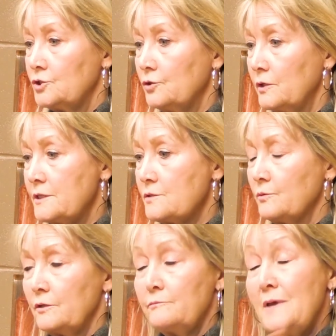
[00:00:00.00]

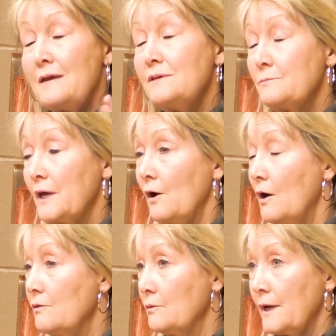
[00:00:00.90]
choice would have maybe been
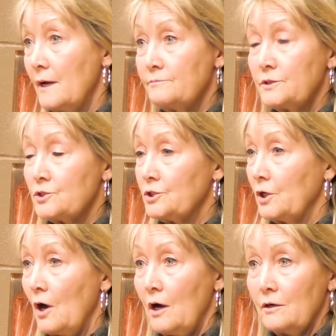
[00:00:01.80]
all the way up to
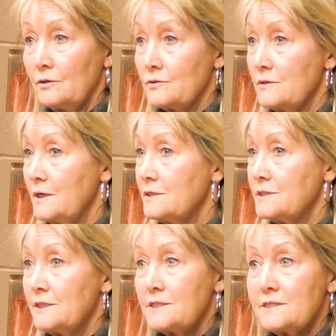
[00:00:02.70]
Chicago,
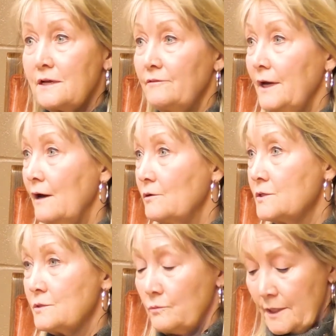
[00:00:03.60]
six, seven
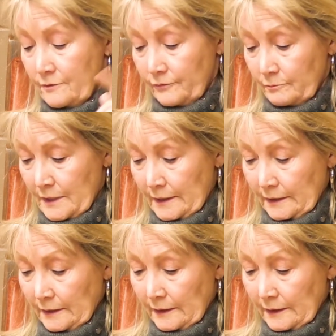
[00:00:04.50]
hours away from me.